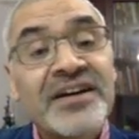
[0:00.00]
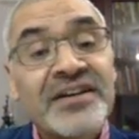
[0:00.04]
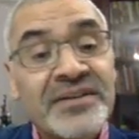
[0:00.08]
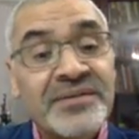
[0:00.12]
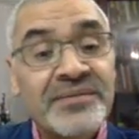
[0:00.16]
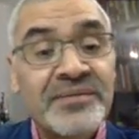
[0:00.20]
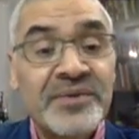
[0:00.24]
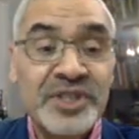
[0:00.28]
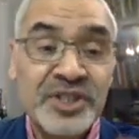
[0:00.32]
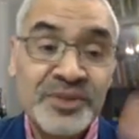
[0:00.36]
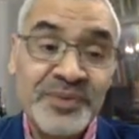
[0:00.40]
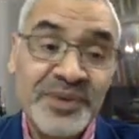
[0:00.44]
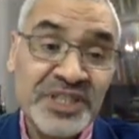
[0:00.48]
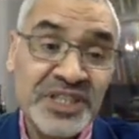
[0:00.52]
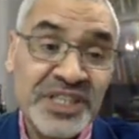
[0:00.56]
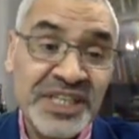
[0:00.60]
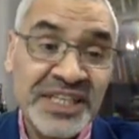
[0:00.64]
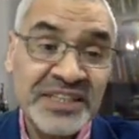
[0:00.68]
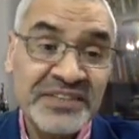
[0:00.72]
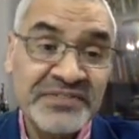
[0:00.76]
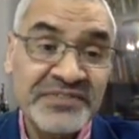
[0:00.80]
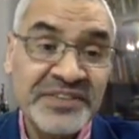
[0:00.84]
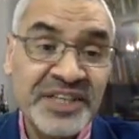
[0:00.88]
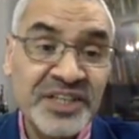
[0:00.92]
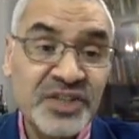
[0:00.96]
especially
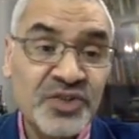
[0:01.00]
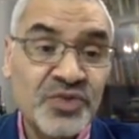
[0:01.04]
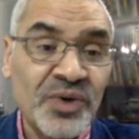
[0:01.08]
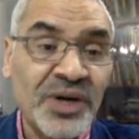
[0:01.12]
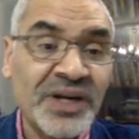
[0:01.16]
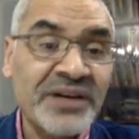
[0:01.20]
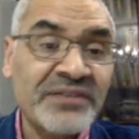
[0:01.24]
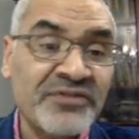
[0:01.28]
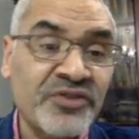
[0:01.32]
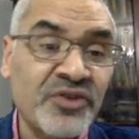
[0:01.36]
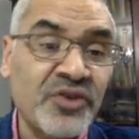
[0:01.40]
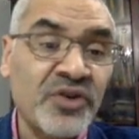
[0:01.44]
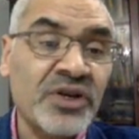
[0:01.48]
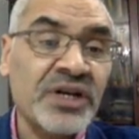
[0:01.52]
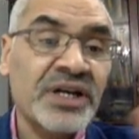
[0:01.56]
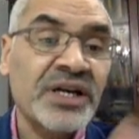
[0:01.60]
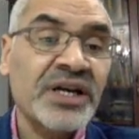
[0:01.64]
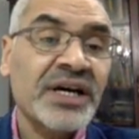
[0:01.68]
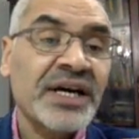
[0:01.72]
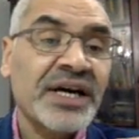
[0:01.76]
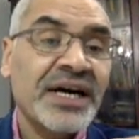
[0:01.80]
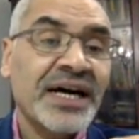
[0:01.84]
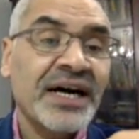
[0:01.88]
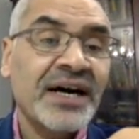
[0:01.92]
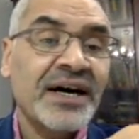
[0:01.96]
the first one for
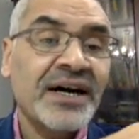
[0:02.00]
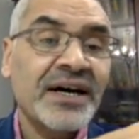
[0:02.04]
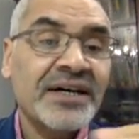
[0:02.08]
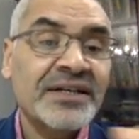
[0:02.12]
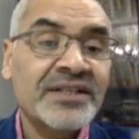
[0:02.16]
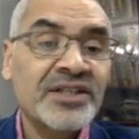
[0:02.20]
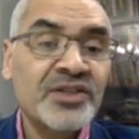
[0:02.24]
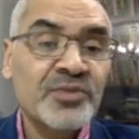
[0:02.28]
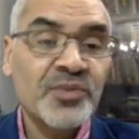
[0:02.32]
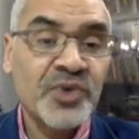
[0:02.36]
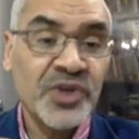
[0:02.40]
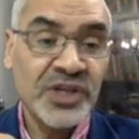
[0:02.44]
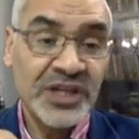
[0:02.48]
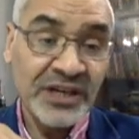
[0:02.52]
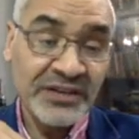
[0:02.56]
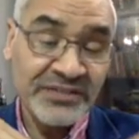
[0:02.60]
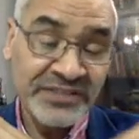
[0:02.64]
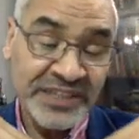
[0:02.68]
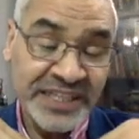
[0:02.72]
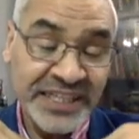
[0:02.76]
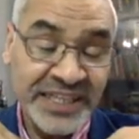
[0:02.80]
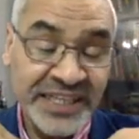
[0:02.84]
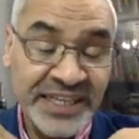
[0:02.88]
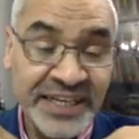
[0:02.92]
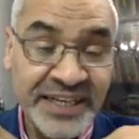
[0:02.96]

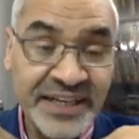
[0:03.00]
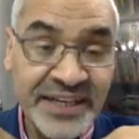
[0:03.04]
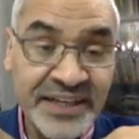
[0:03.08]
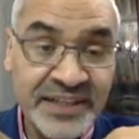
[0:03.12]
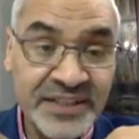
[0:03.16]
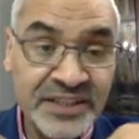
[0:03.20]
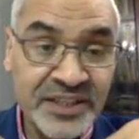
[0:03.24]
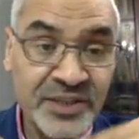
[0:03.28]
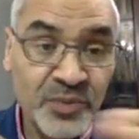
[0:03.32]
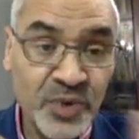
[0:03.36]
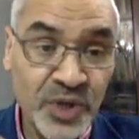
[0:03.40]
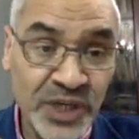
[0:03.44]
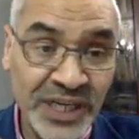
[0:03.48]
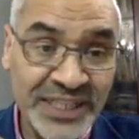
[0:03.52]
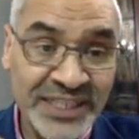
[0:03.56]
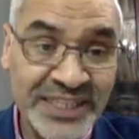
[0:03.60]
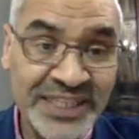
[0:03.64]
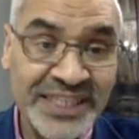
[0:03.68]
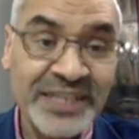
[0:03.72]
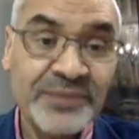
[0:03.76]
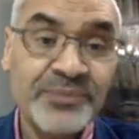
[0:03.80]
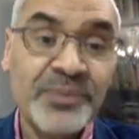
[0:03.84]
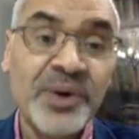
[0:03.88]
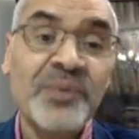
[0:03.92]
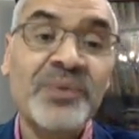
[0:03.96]
Democratic
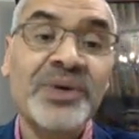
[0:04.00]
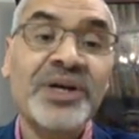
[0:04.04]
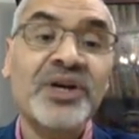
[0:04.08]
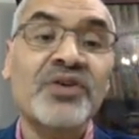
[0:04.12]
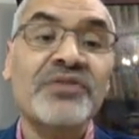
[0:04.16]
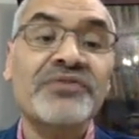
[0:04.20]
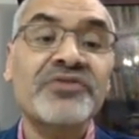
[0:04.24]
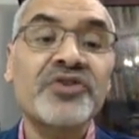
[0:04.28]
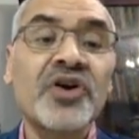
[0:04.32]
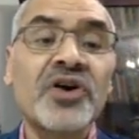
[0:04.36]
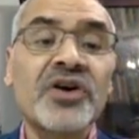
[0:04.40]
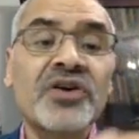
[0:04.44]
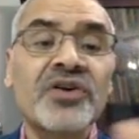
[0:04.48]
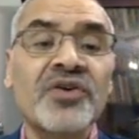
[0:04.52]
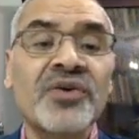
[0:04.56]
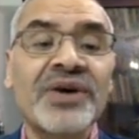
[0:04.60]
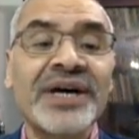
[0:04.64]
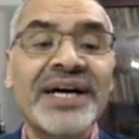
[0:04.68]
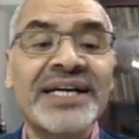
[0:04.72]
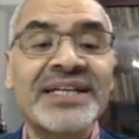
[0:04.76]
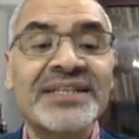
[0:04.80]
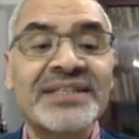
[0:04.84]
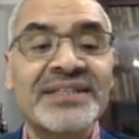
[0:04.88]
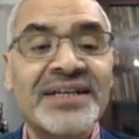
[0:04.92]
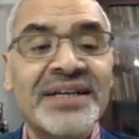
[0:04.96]
Republic of Congo
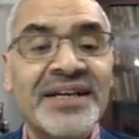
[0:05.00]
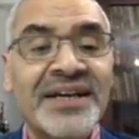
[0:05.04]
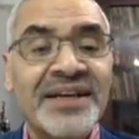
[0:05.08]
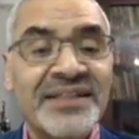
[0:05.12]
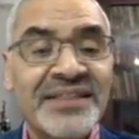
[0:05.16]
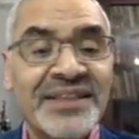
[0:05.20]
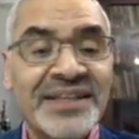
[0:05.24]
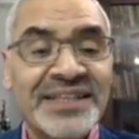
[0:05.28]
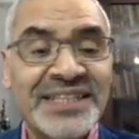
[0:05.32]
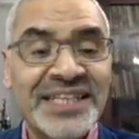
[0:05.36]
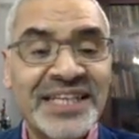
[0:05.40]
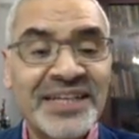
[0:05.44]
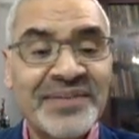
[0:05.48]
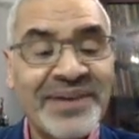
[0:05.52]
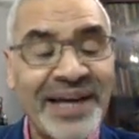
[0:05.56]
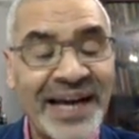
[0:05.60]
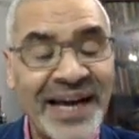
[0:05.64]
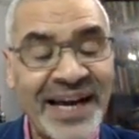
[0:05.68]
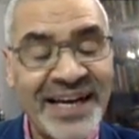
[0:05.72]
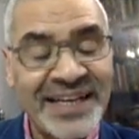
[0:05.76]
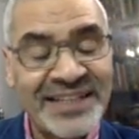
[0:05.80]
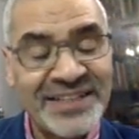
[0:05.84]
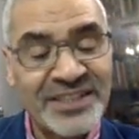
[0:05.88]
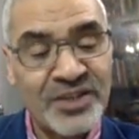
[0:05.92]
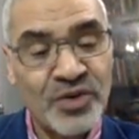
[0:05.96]
is the same
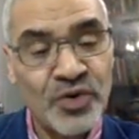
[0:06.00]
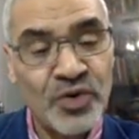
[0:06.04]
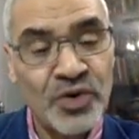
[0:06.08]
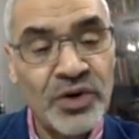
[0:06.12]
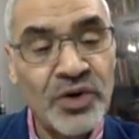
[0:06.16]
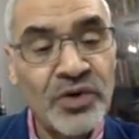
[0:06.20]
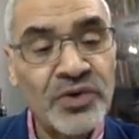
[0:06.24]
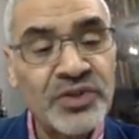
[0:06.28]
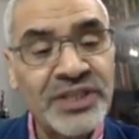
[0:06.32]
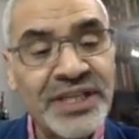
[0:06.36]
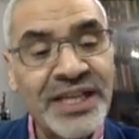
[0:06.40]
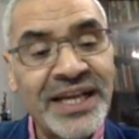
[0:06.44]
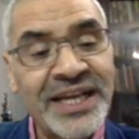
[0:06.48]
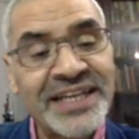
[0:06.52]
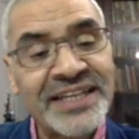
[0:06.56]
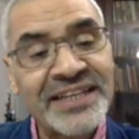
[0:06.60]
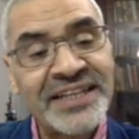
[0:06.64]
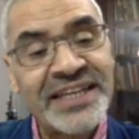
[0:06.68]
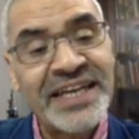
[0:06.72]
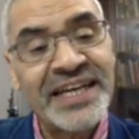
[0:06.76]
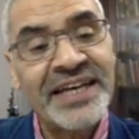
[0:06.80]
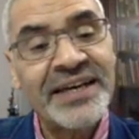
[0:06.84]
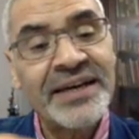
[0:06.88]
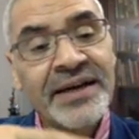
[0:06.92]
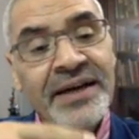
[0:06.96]
as, or looks like
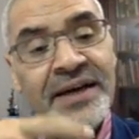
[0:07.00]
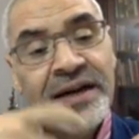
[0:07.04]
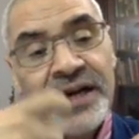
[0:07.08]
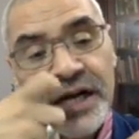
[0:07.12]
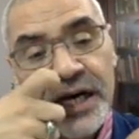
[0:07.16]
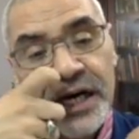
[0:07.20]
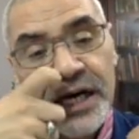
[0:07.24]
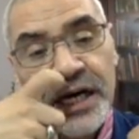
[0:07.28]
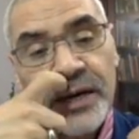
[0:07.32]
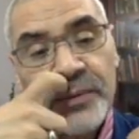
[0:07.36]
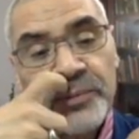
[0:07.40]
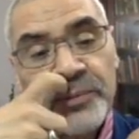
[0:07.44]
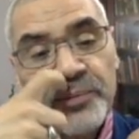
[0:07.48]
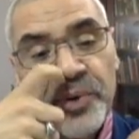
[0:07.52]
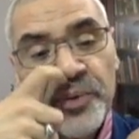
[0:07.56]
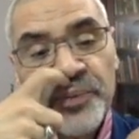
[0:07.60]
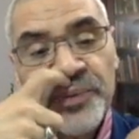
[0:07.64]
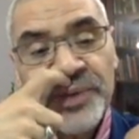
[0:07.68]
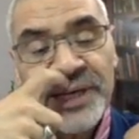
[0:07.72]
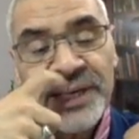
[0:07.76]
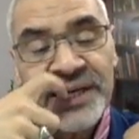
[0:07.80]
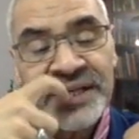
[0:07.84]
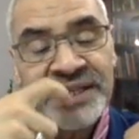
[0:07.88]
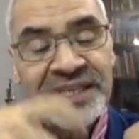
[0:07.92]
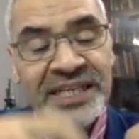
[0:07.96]
the
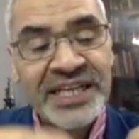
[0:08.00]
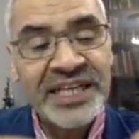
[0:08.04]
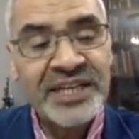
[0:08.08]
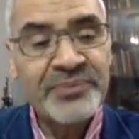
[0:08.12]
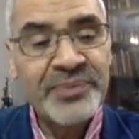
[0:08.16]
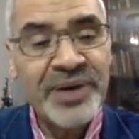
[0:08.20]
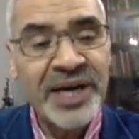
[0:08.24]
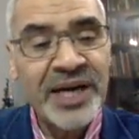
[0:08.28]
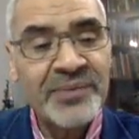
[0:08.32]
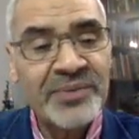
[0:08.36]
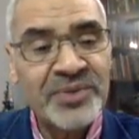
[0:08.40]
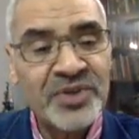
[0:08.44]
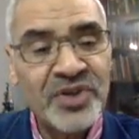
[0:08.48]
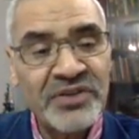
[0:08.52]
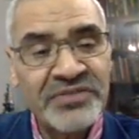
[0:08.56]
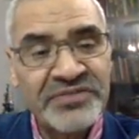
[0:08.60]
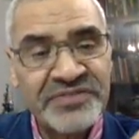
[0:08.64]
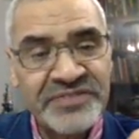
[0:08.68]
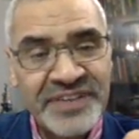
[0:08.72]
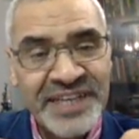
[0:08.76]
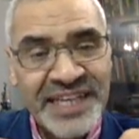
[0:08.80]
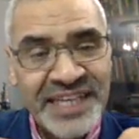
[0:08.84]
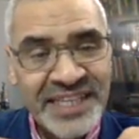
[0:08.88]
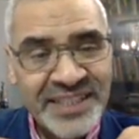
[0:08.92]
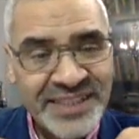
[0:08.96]
pyramid of
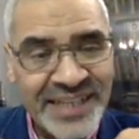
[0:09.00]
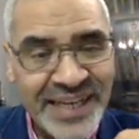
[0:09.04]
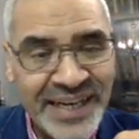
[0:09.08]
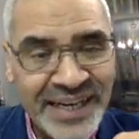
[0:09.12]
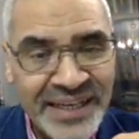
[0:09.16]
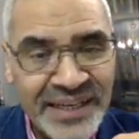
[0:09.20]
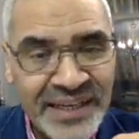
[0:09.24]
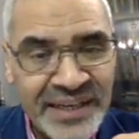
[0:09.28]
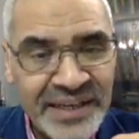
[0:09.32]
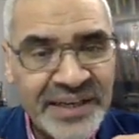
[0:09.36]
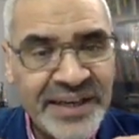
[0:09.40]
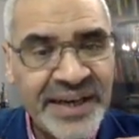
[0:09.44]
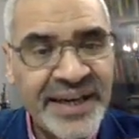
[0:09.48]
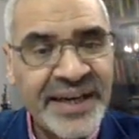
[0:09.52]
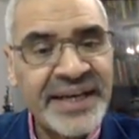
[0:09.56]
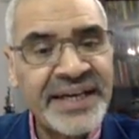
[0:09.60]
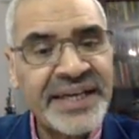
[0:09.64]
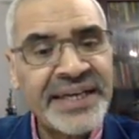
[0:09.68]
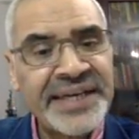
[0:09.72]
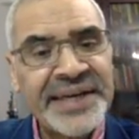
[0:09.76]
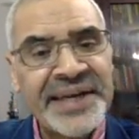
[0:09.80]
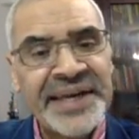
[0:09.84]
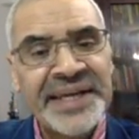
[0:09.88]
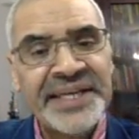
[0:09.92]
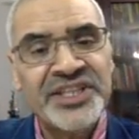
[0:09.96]
Giza
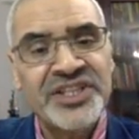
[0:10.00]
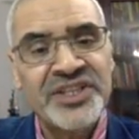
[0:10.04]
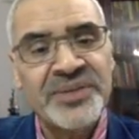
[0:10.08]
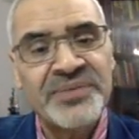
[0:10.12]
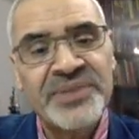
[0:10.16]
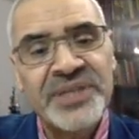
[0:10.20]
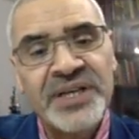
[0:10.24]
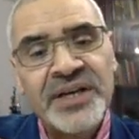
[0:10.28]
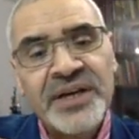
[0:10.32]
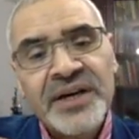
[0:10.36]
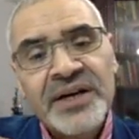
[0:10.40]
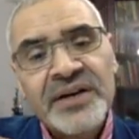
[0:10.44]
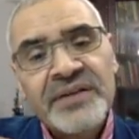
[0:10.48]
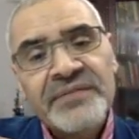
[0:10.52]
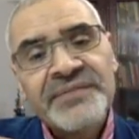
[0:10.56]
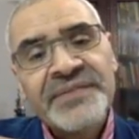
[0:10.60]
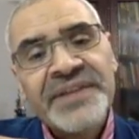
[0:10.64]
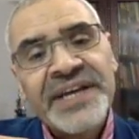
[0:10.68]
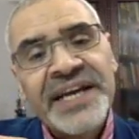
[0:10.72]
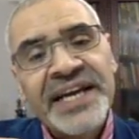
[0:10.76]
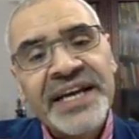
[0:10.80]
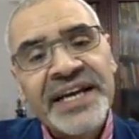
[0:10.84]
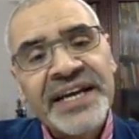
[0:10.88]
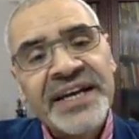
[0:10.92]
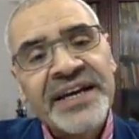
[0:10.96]
in Egypt.
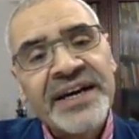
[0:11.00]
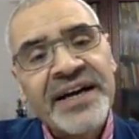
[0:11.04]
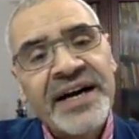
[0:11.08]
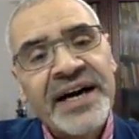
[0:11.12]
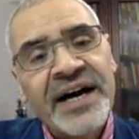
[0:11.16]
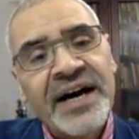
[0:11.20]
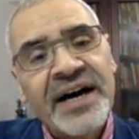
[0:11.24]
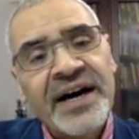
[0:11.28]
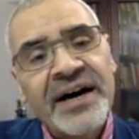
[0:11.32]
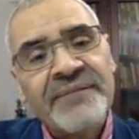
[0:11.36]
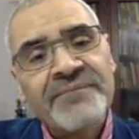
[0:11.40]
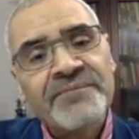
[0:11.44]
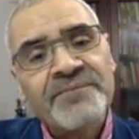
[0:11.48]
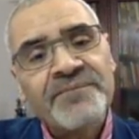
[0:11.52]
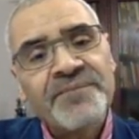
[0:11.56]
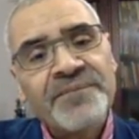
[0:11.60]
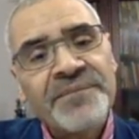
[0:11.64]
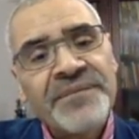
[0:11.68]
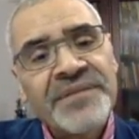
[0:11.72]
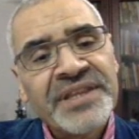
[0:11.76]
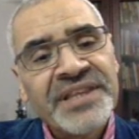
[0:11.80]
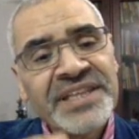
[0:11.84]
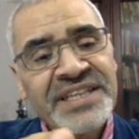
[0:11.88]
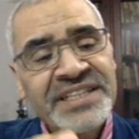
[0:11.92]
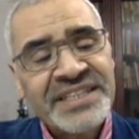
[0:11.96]

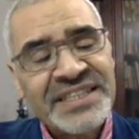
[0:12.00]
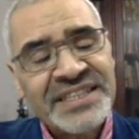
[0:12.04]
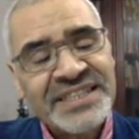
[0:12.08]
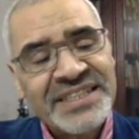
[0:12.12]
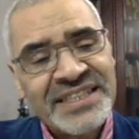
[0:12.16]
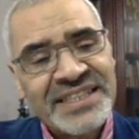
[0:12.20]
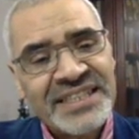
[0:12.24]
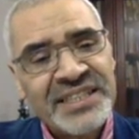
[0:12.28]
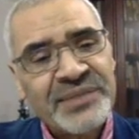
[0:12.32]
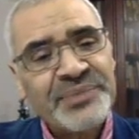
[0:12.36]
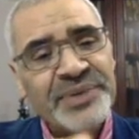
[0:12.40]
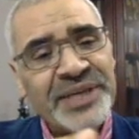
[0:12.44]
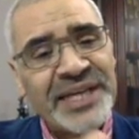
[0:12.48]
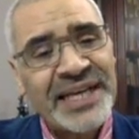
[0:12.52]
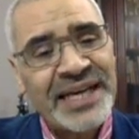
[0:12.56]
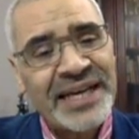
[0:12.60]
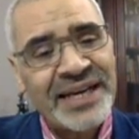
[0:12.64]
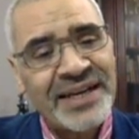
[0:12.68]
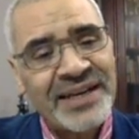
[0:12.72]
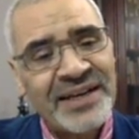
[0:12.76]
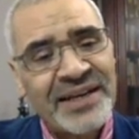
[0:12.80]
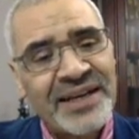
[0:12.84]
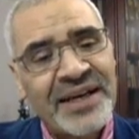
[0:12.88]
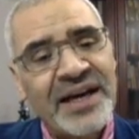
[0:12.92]
This is the typical